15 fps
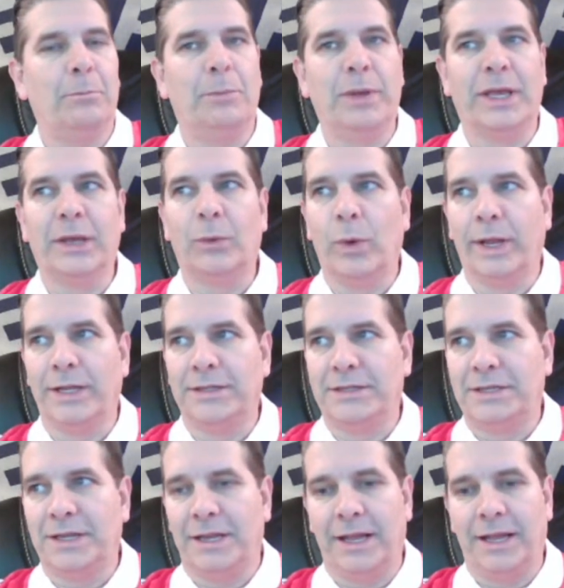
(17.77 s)
Big win
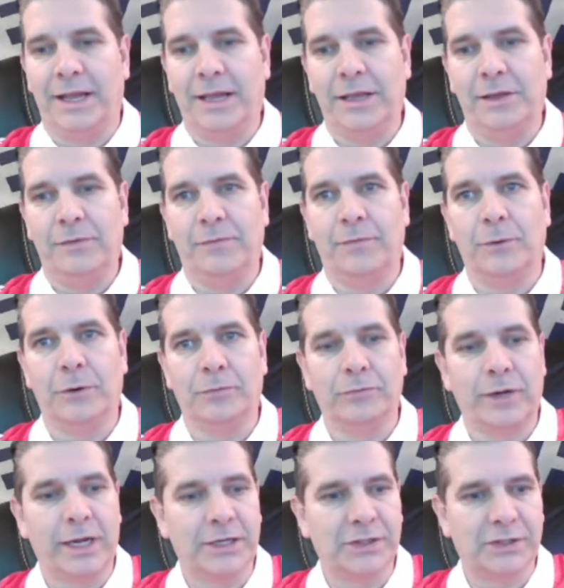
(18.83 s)
today for
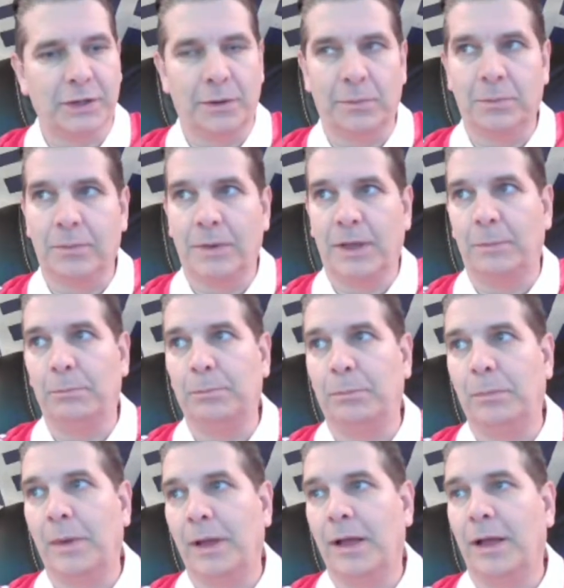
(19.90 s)
Wrexham.
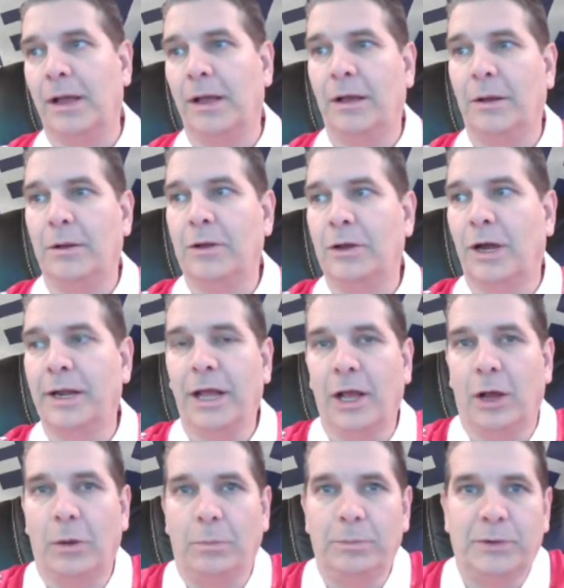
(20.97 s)
Got
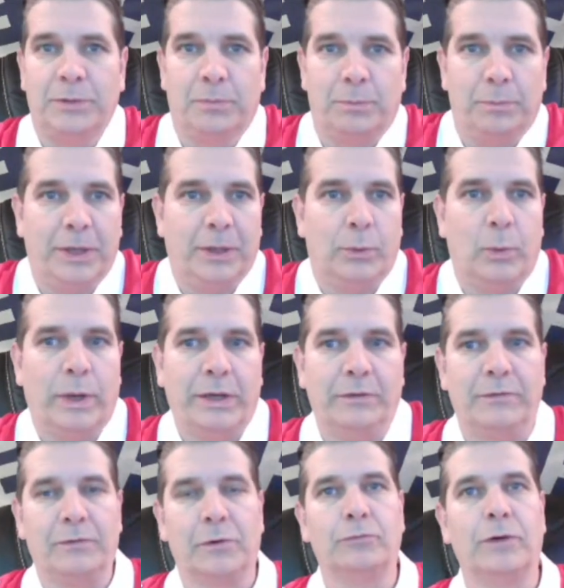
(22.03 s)
helped. Big
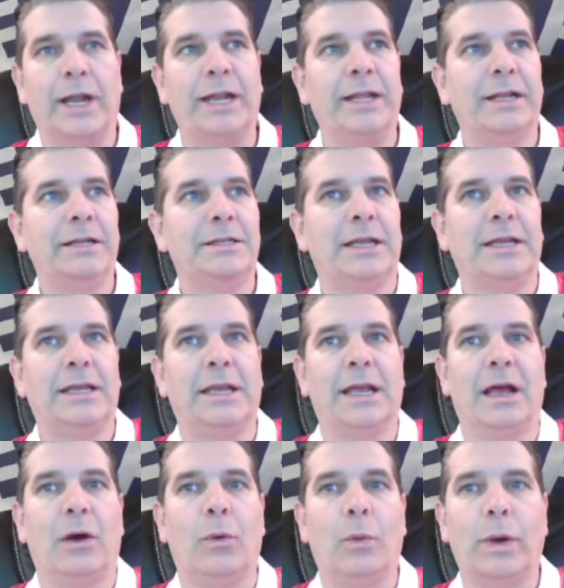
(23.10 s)
win for Reading,
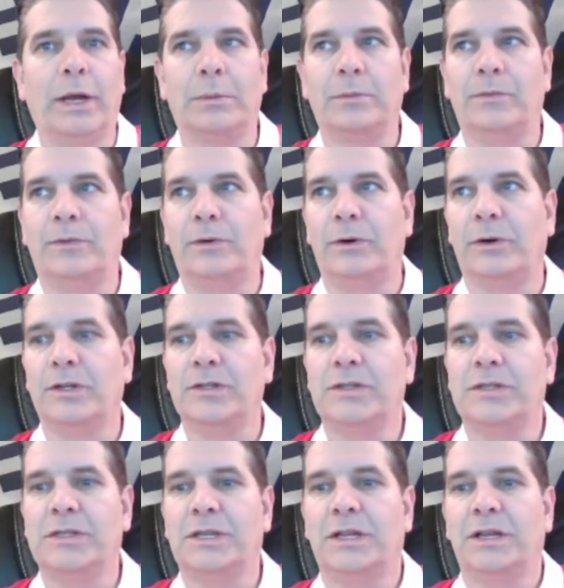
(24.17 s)
taking out Wickham for
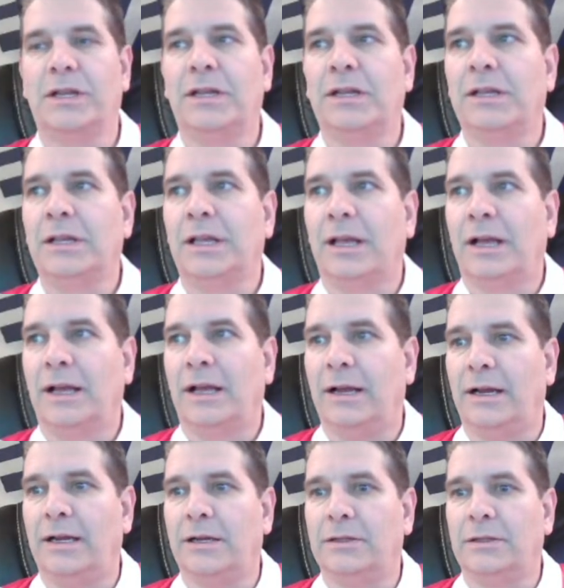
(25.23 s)
us,
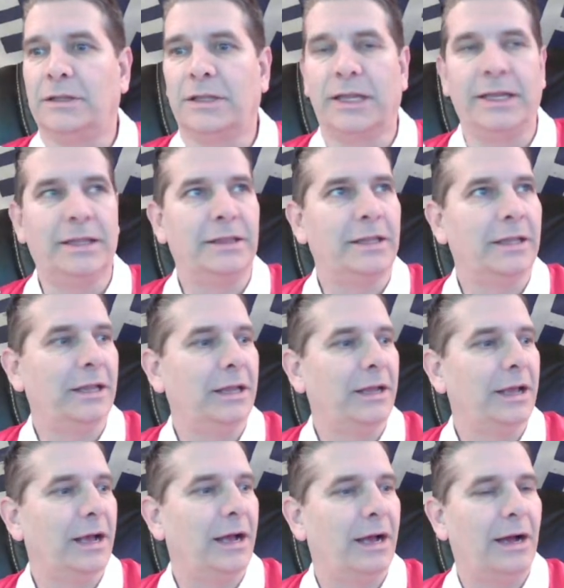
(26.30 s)

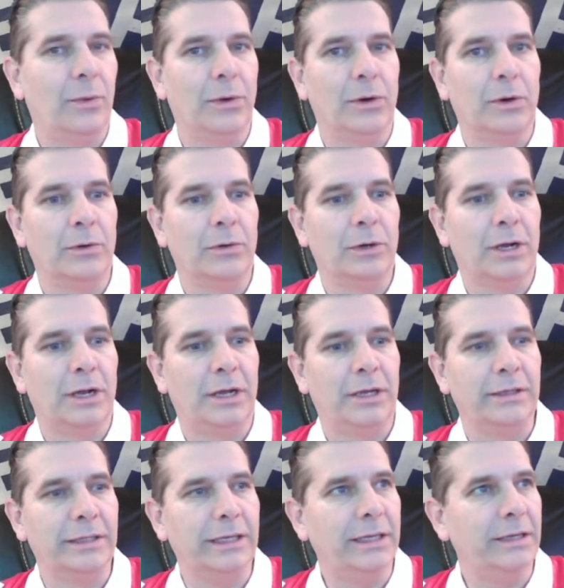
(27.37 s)
lengthening our
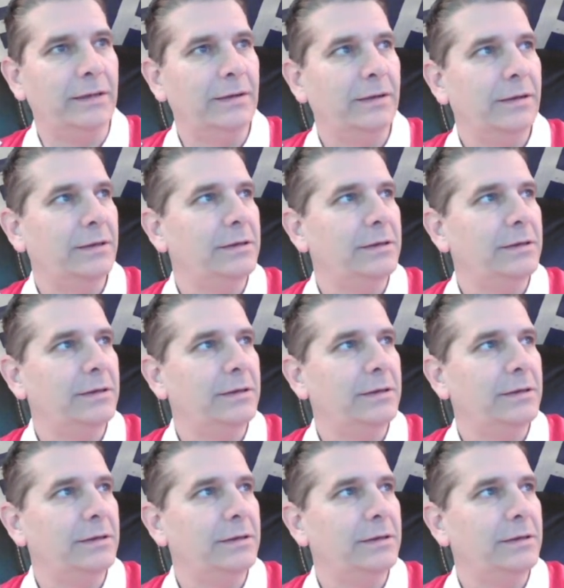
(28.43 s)
lead